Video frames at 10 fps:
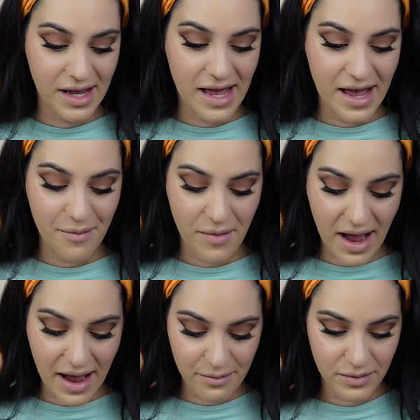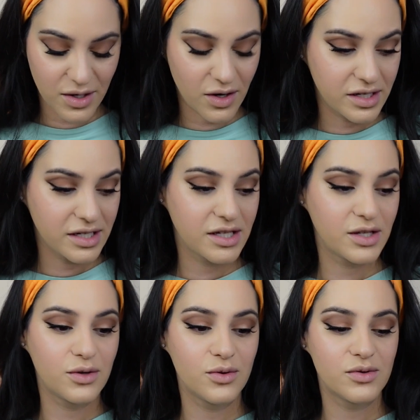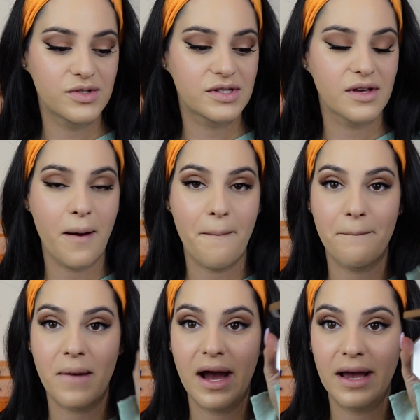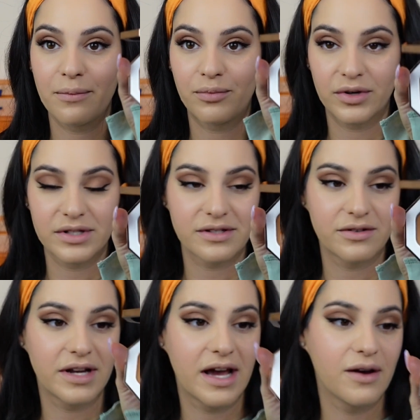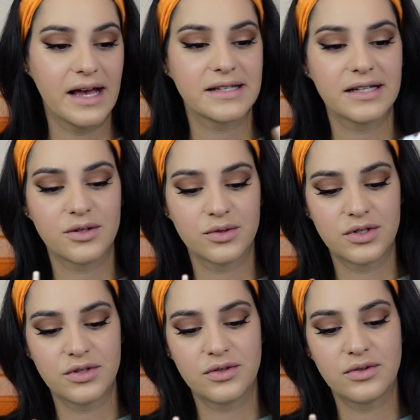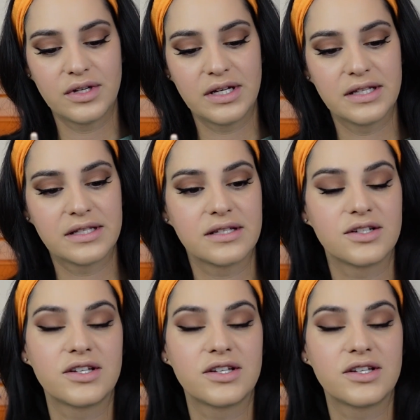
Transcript: I'm gonna use my bronzer now. As I told you, it's the